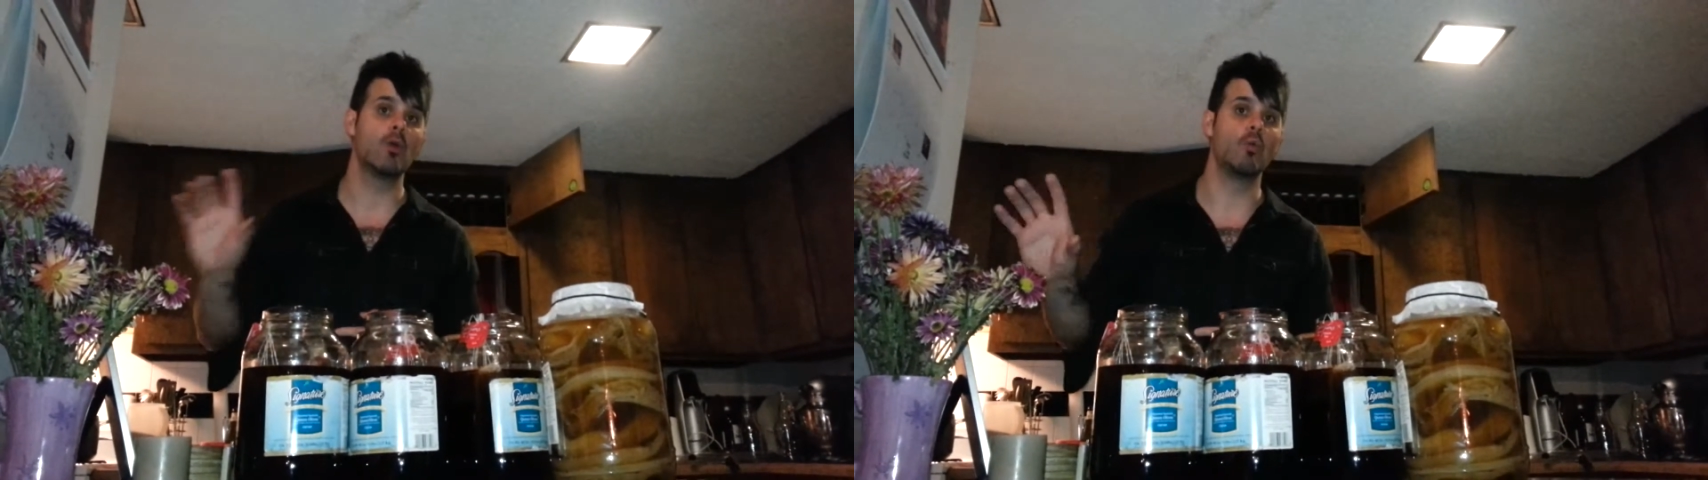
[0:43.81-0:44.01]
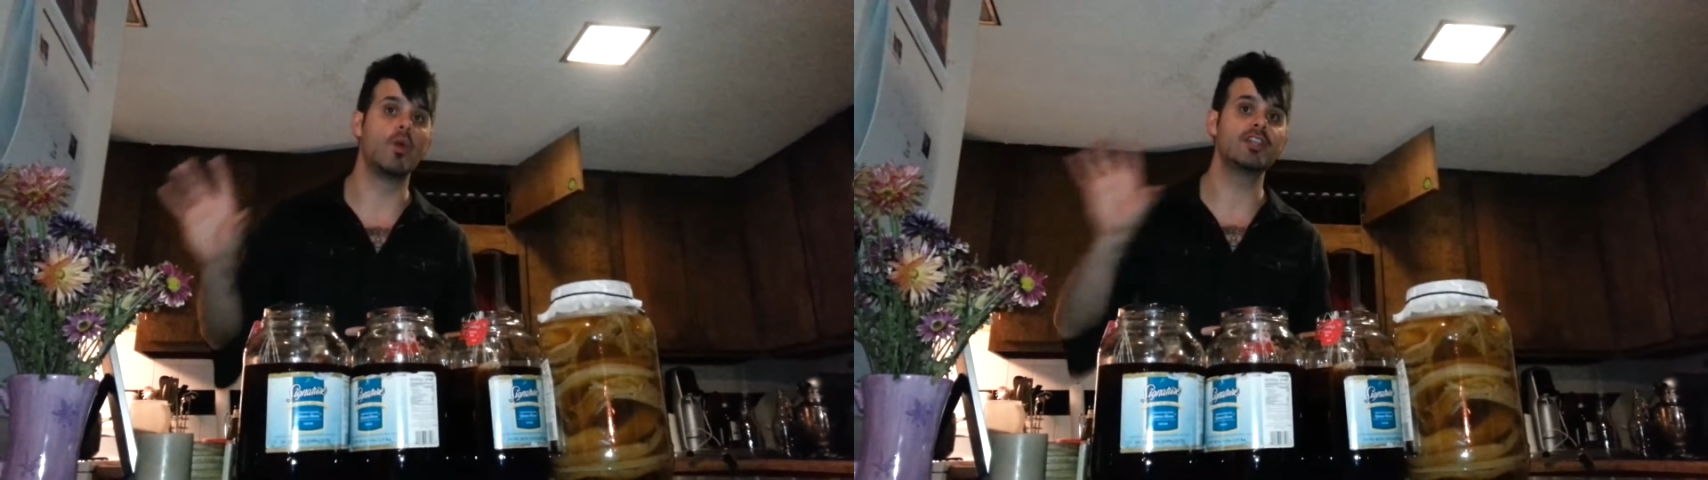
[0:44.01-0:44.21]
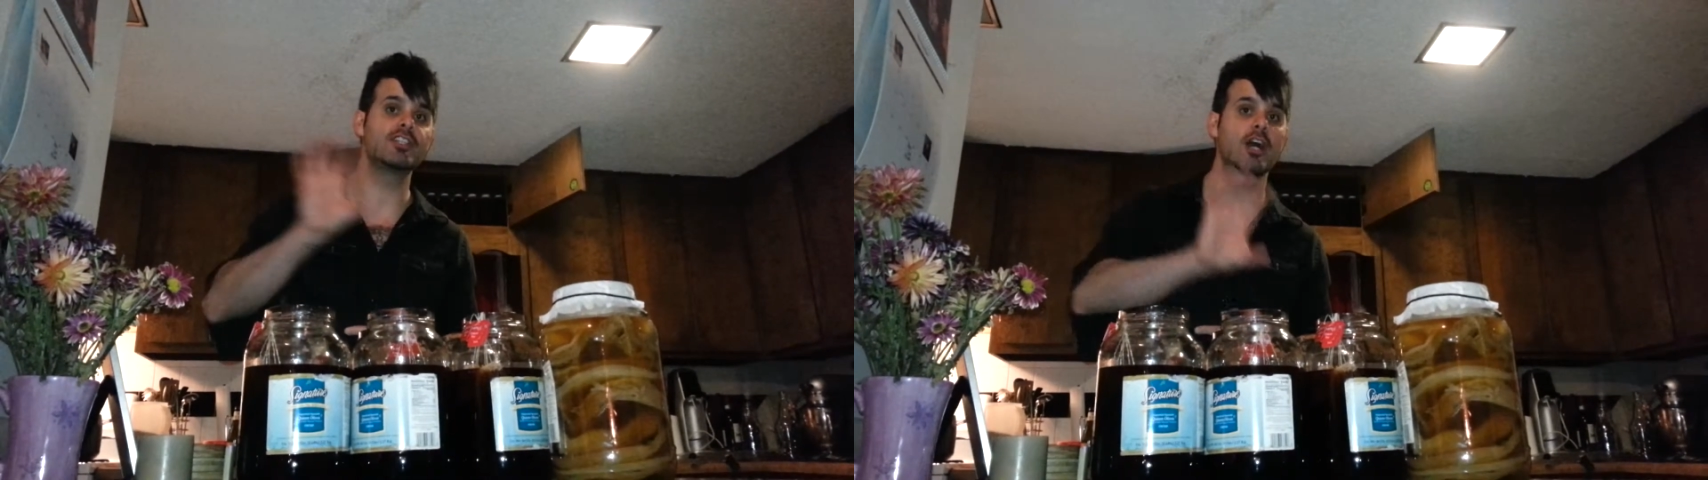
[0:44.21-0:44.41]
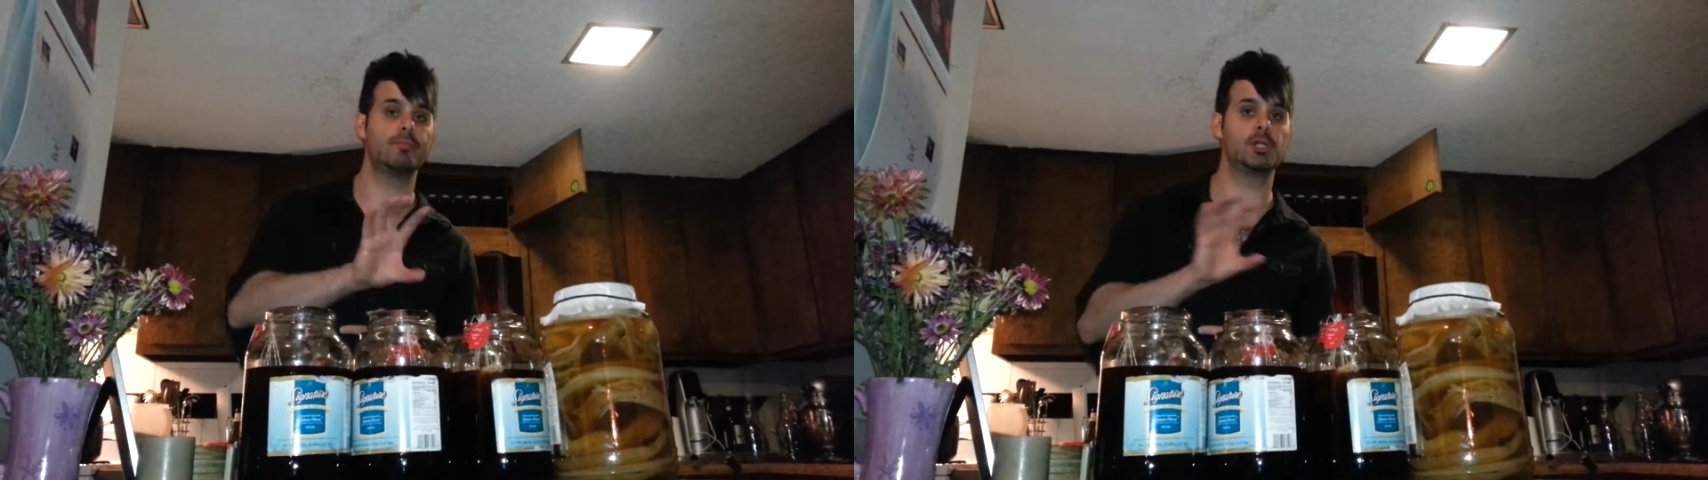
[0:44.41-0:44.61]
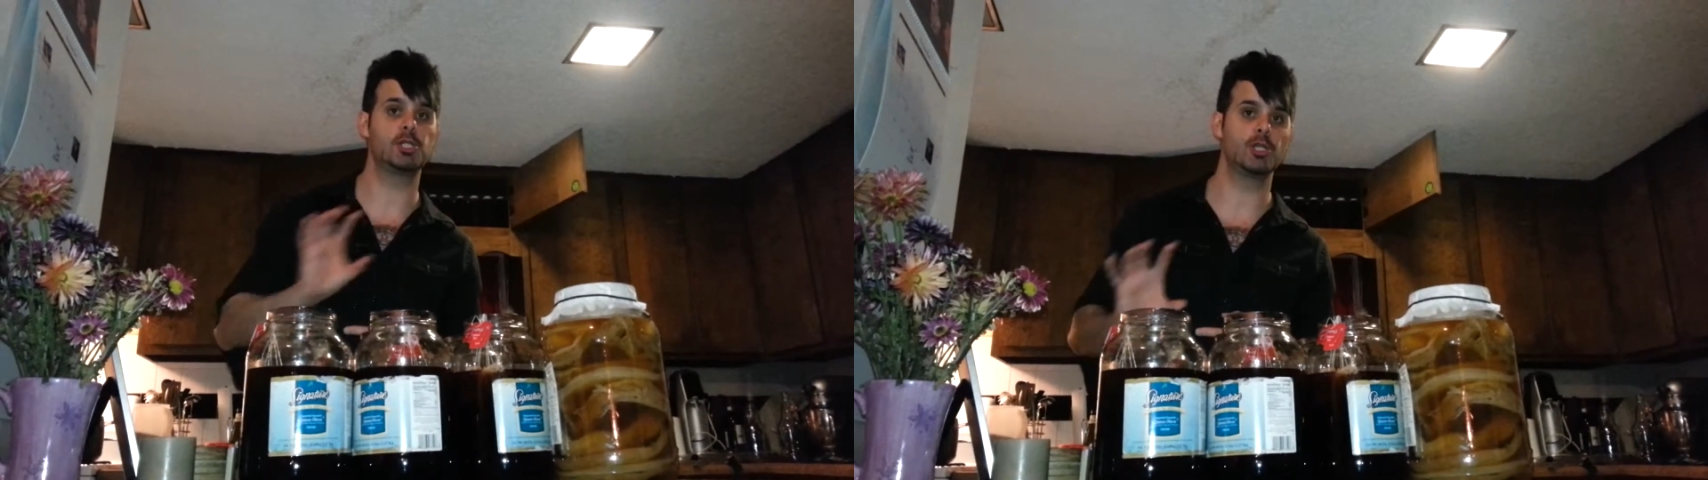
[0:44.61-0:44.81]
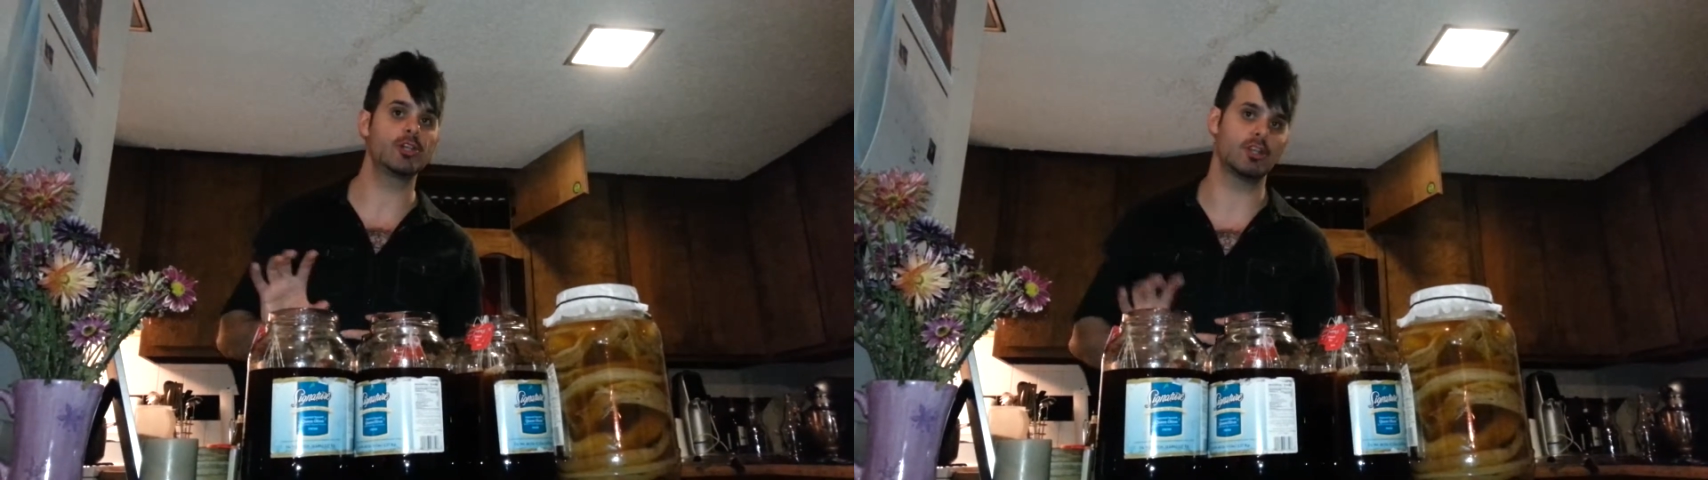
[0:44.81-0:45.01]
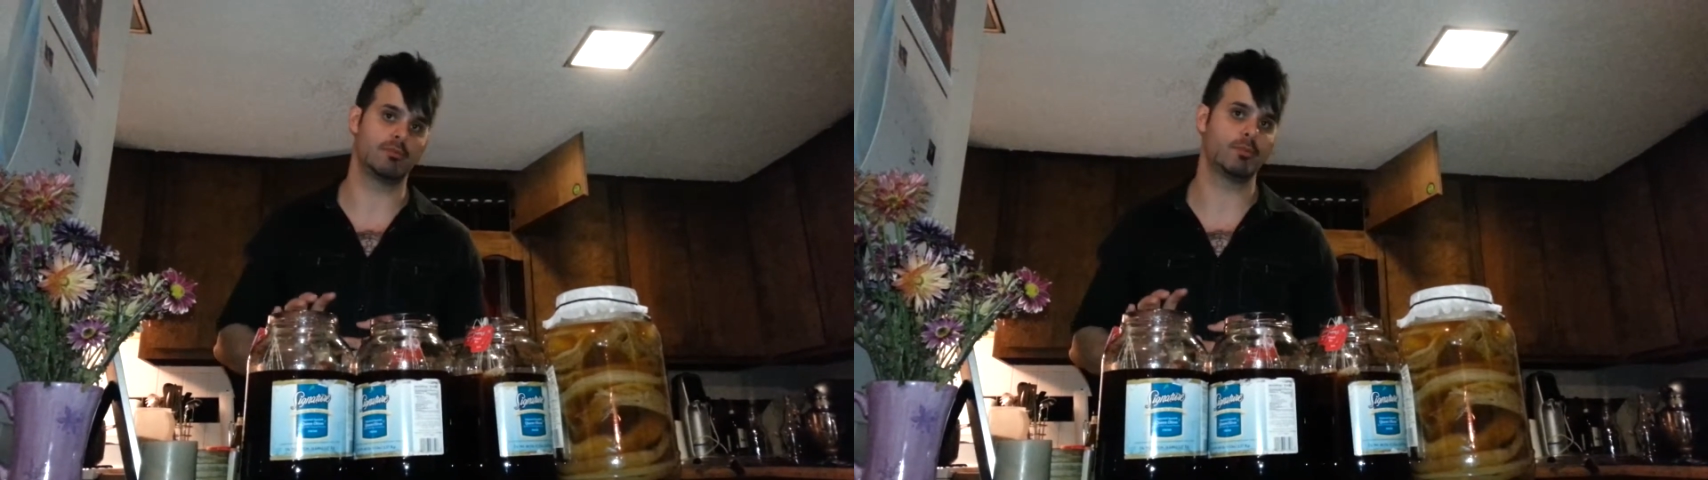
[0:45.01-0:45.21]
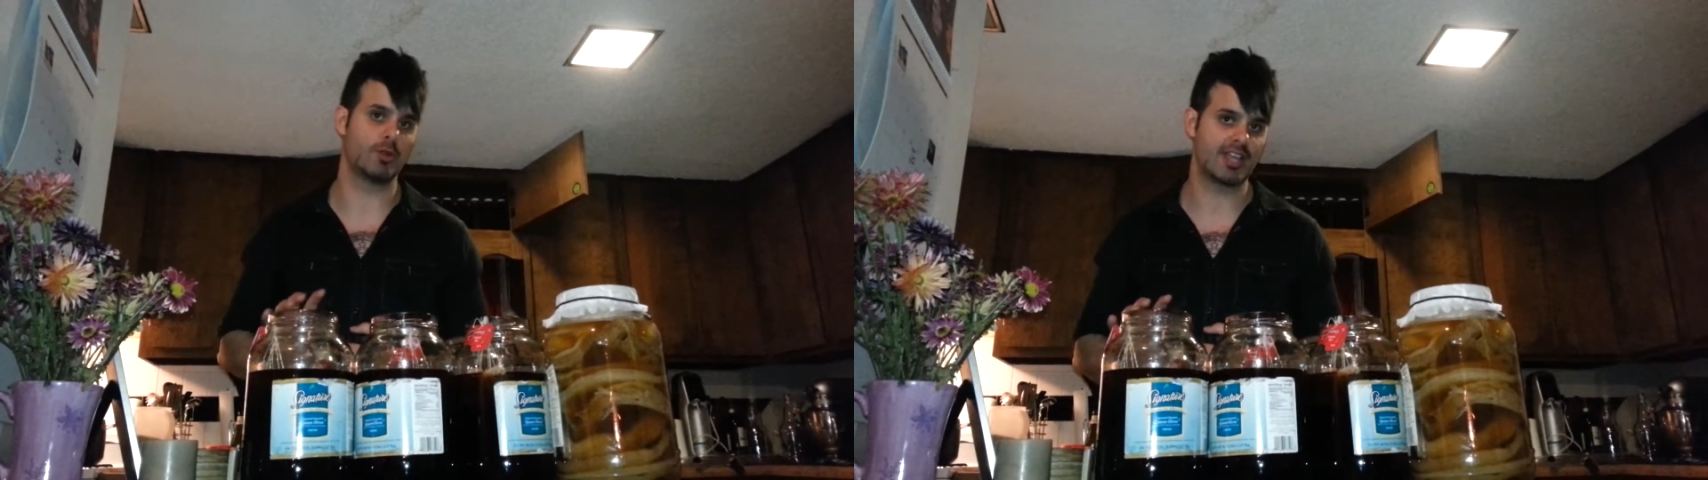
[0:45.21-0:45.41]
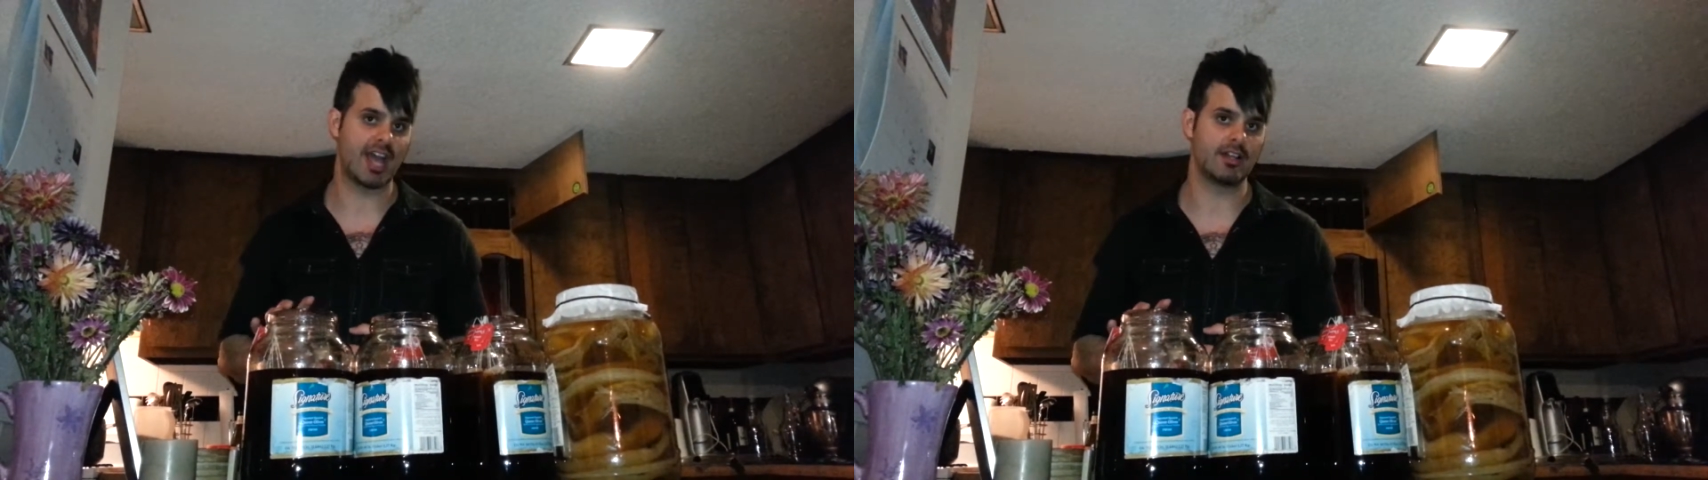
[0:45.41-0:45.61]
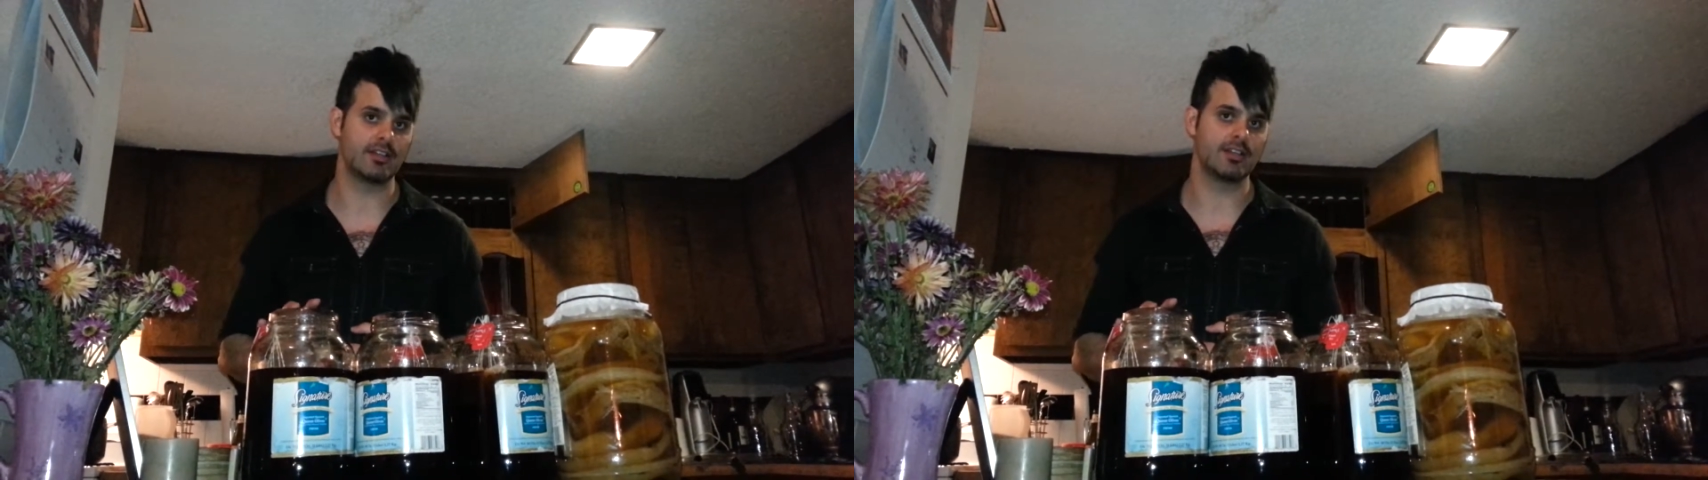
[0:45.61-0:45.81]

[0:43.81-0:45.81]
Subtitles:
1 cup of sugar per gallon.